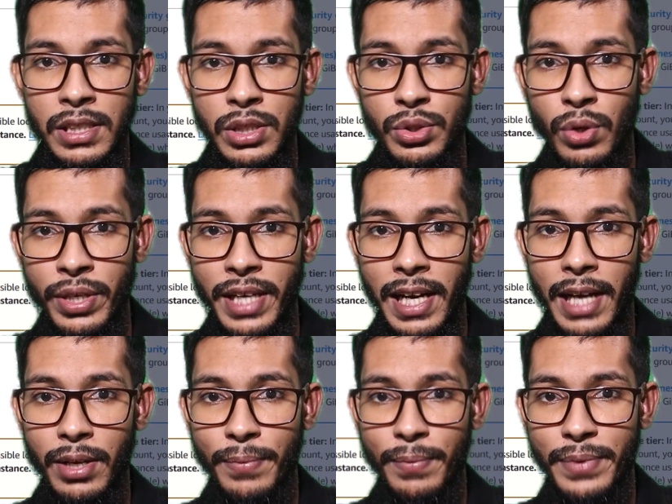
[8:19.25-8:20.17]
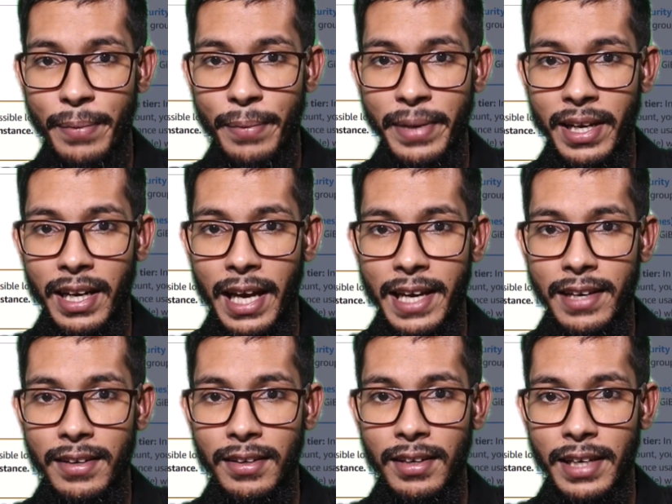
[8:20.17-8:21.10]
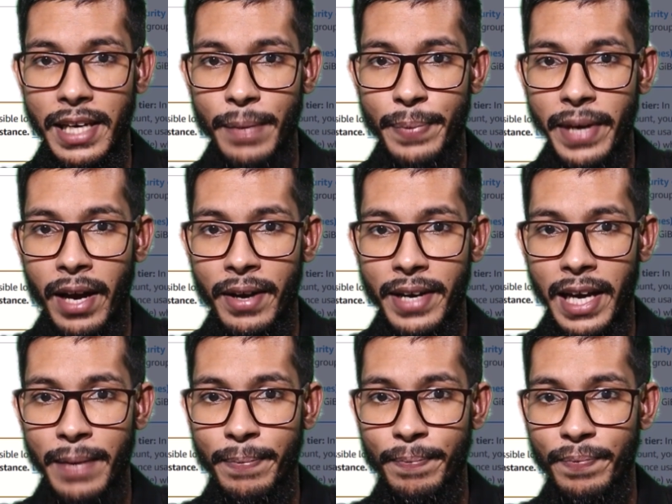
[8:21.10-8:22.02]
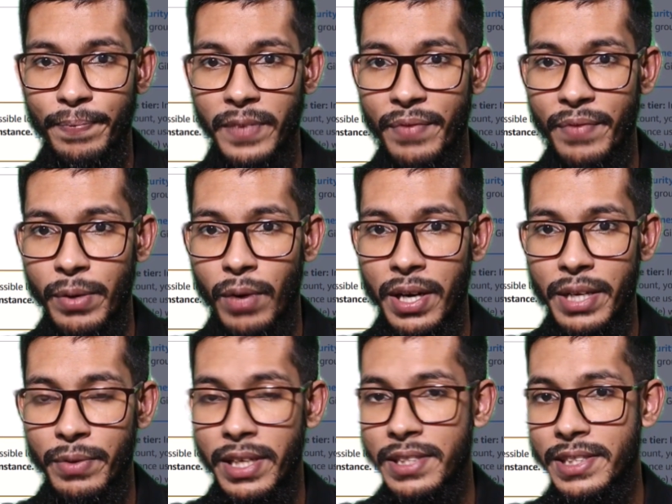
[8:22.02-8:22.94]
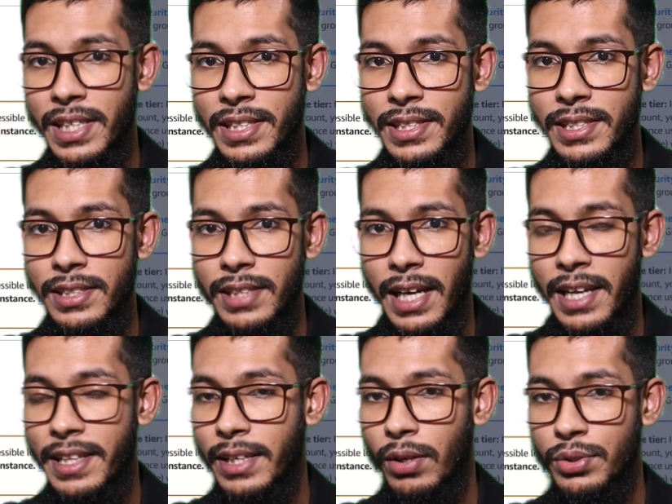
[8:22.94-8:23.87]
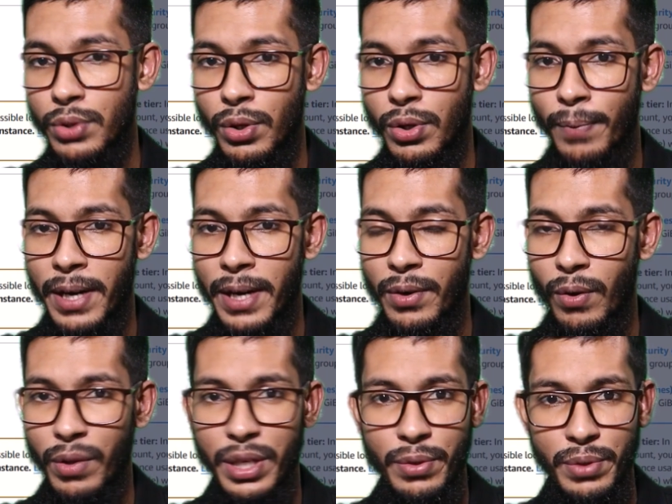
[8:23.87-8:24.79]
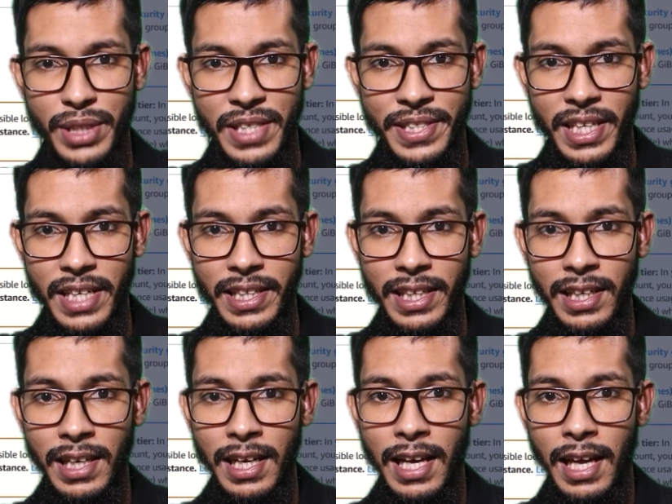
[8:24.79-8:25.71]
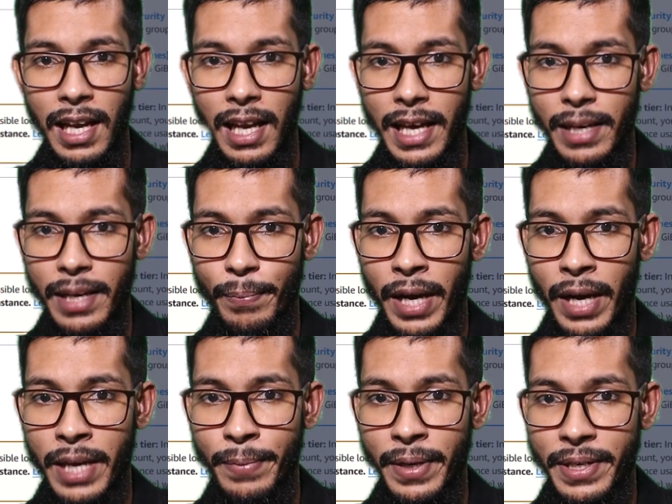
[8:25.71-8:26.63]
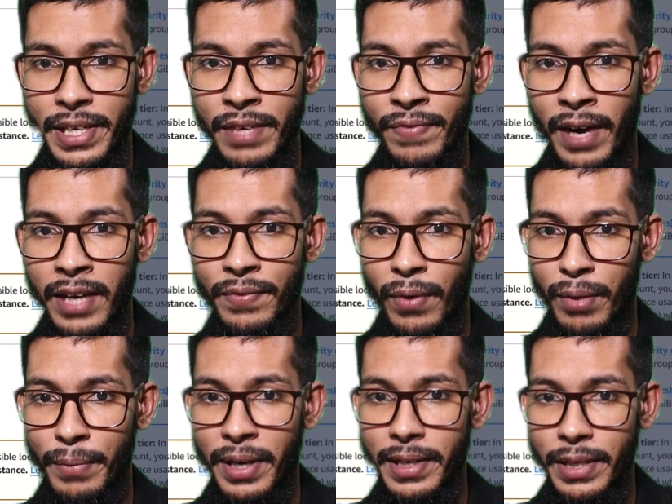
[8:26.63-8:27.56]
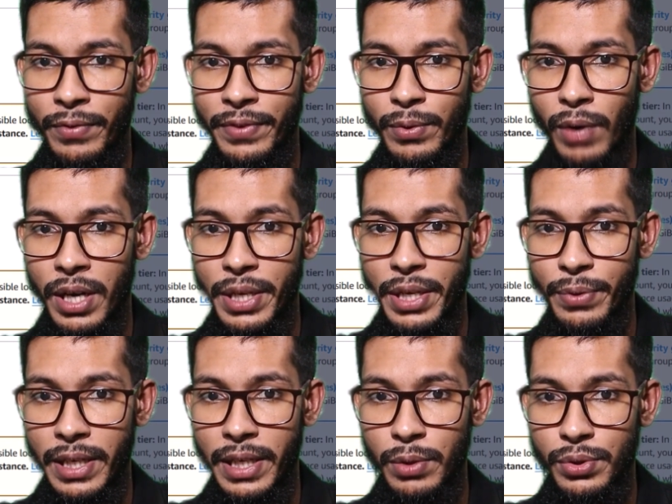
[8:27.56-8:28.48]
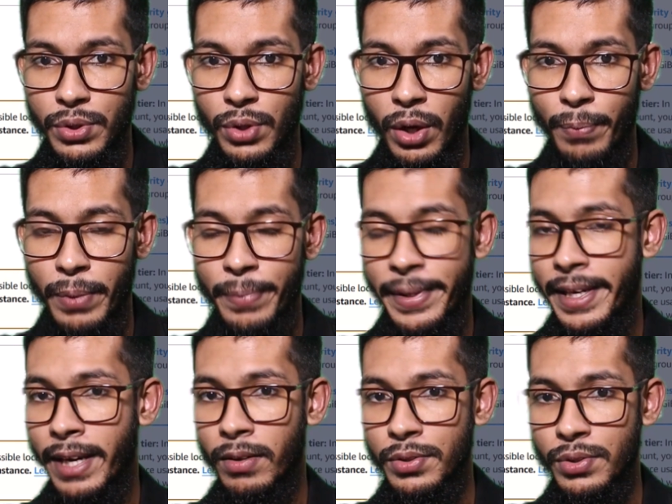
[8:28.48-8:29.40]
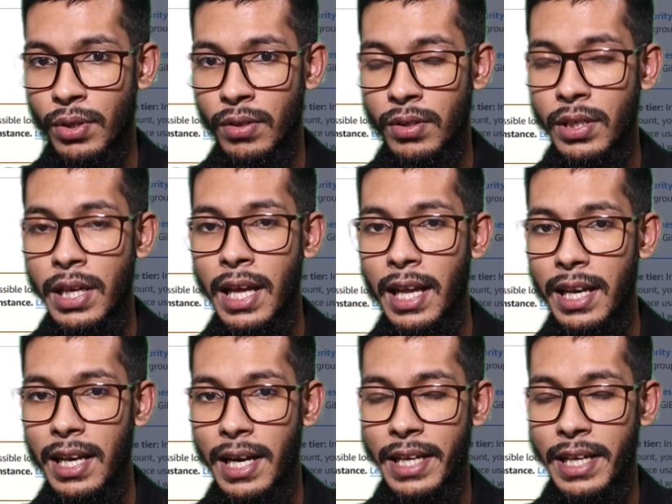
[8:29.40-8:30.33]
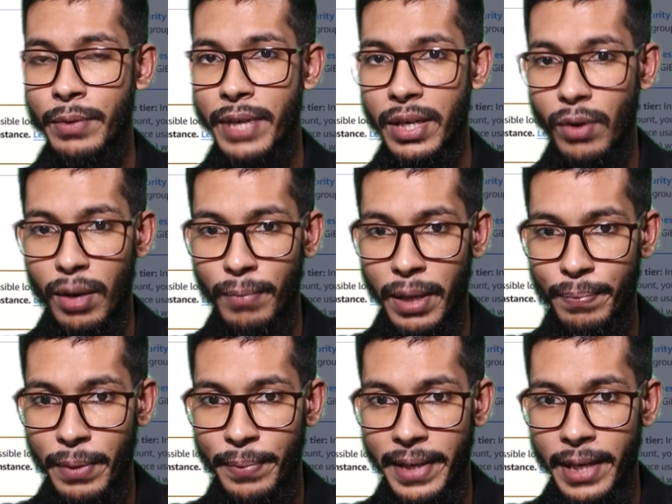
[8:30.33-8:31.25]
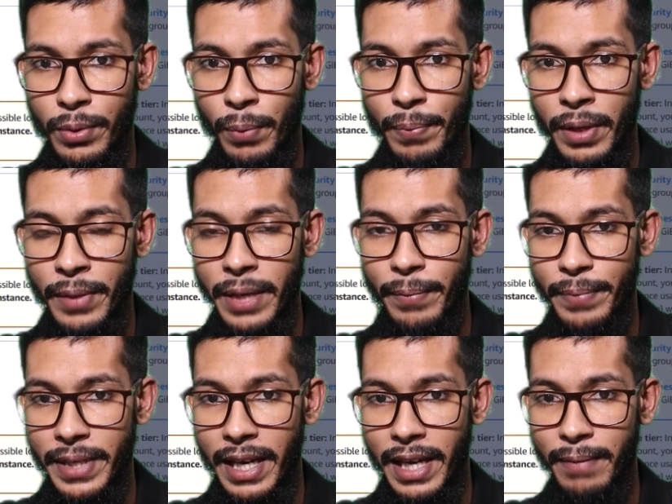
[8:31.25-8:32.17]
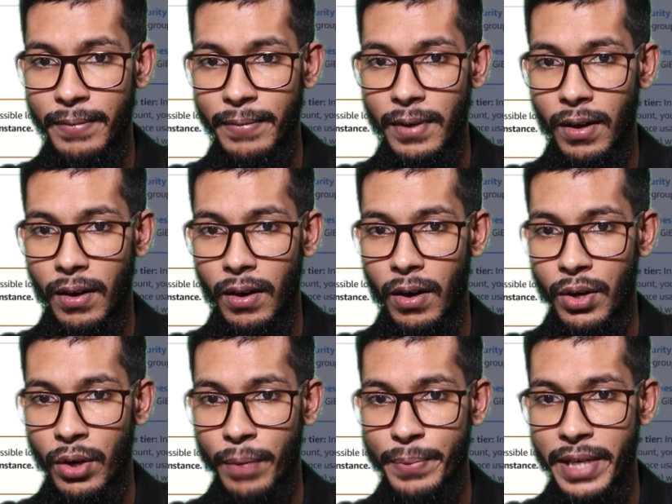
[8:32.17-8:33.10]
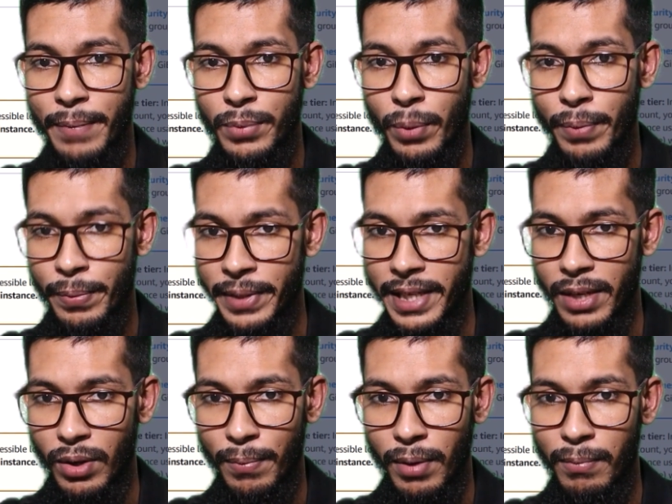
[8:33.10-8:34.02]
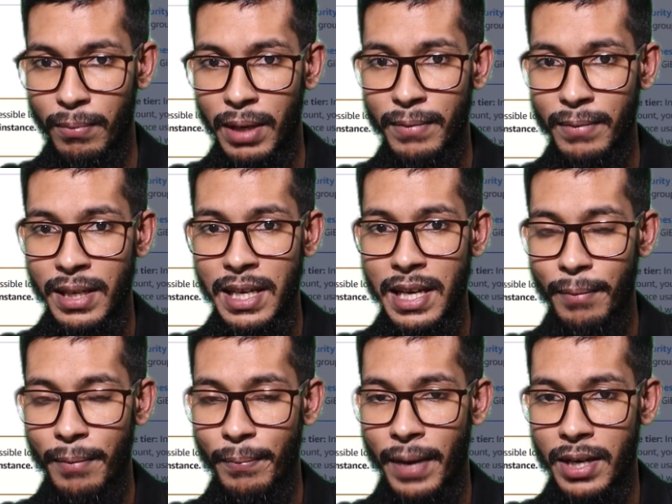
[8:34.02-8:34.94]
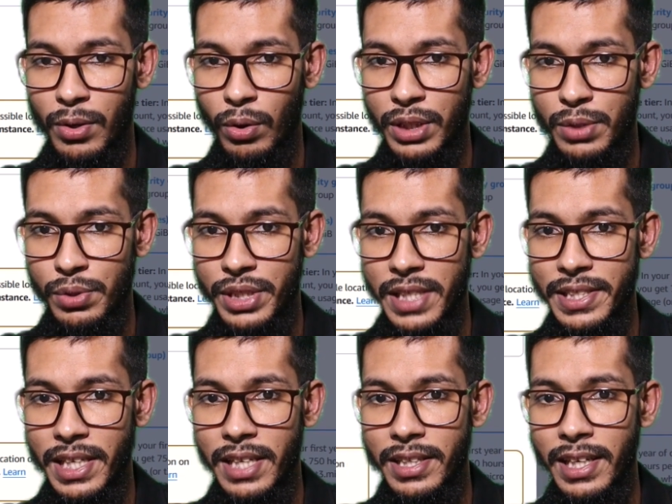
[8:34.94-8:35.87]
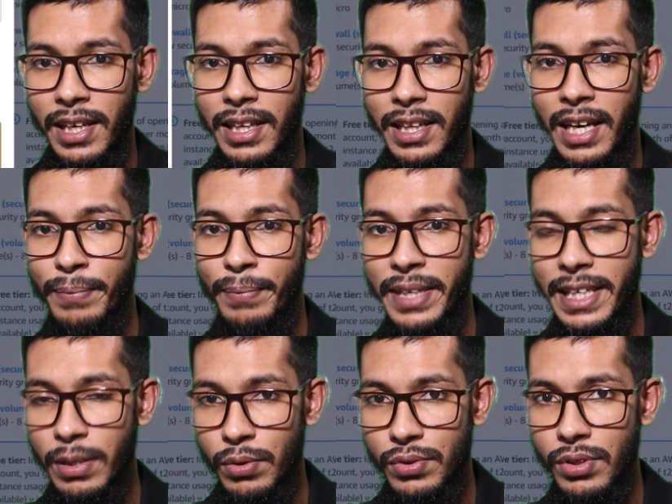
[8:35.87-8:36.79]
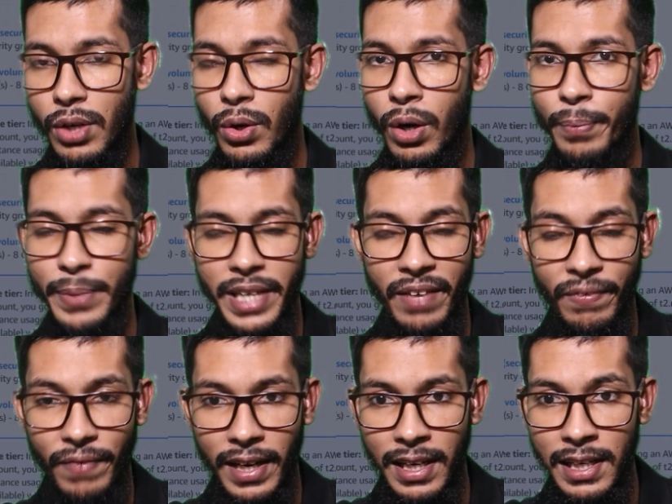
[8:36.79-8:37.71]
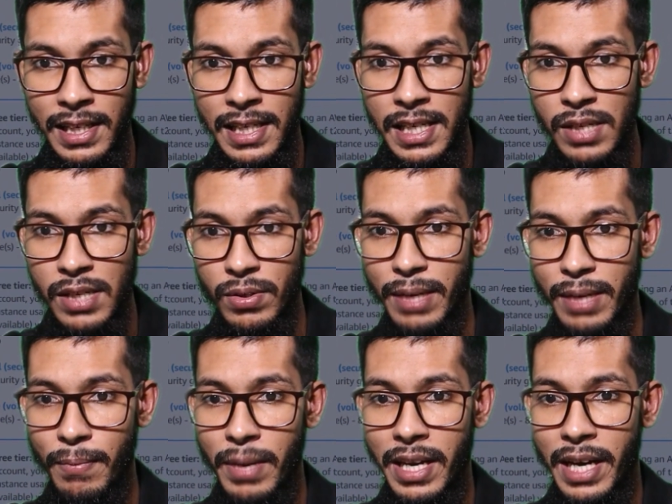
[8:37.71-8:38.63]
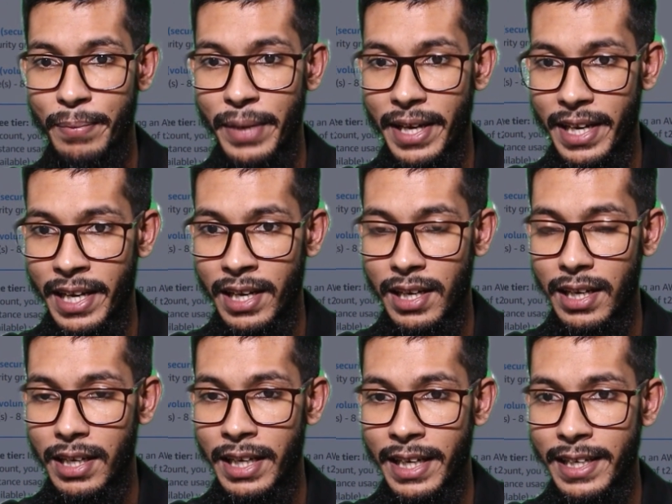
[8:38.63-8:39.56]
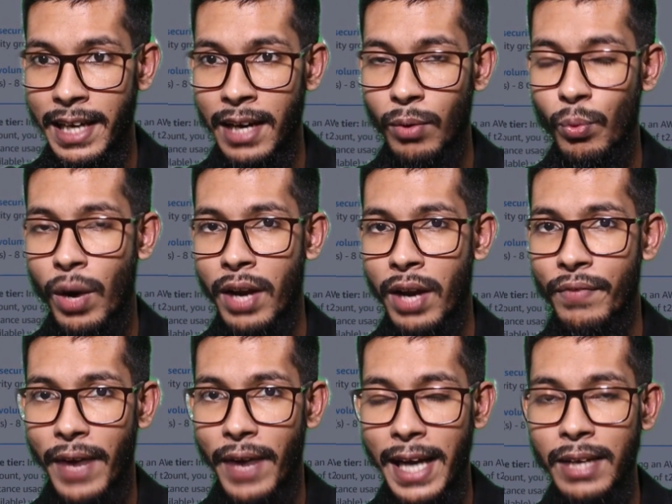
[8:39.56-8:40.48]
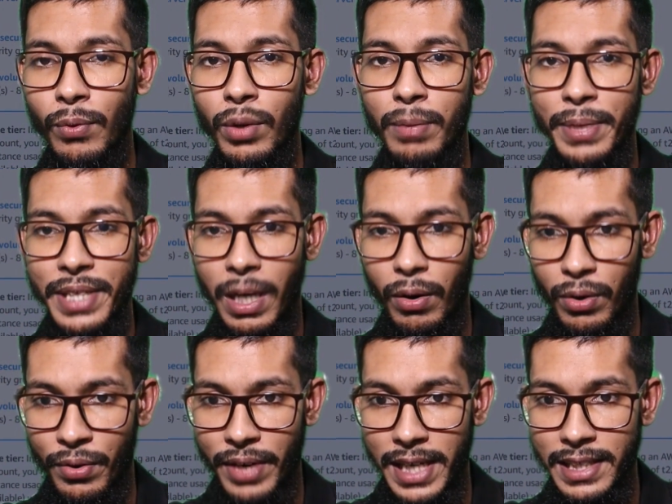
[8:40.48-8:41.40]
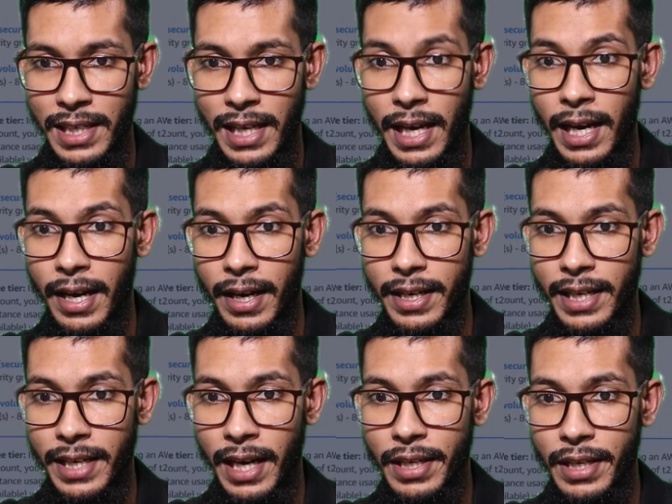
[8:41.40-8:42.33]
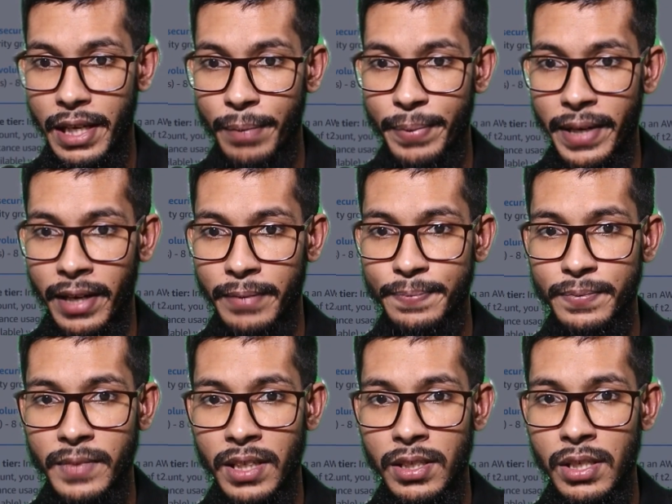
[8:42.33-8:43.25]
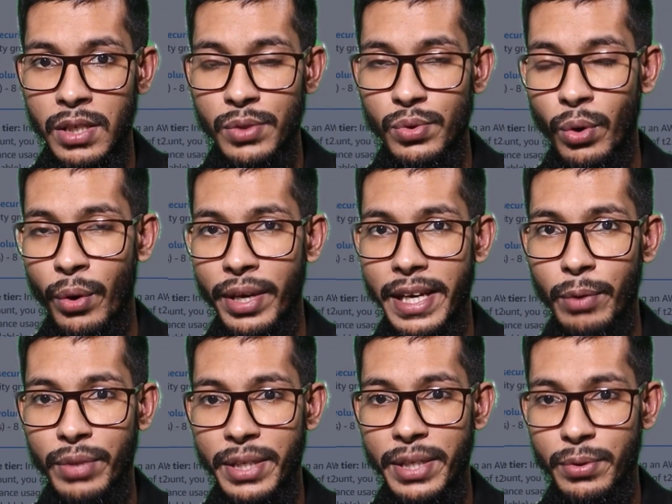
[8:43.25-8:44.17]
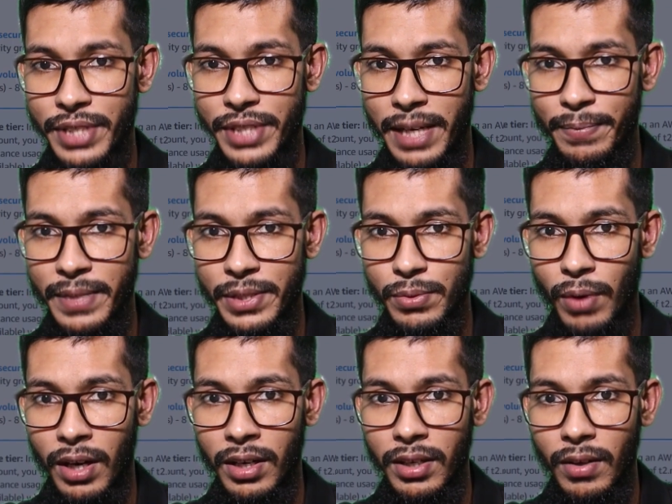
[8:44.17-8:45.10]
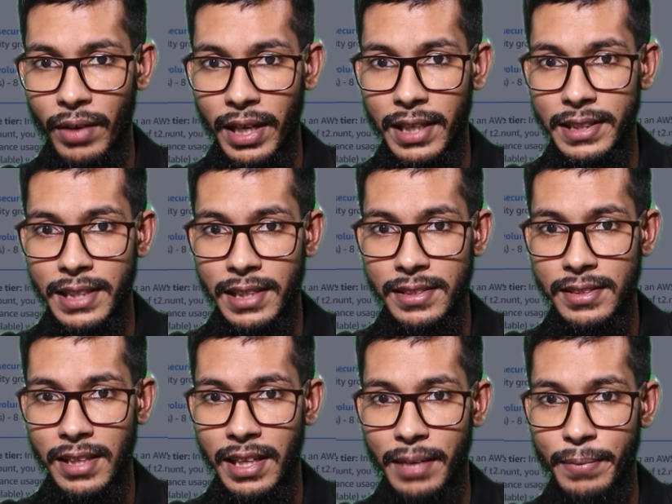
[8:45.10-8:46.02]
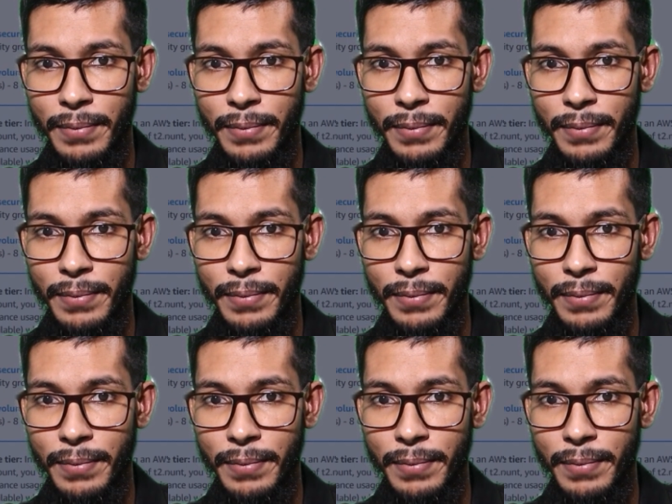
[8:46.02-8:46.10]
So here are you observing like key pair type? If you want you can change anything also, no? But no need to change anything. Like private key file format, if you want you can use .ppk also. Later you can convert ppk to pm, or .pm to ppk, no problem, but no need to change anything. Let me use .pm file. Simply let me click here, one file will be downloaded, right? Create key pair. So you need to save this one. Okay, just let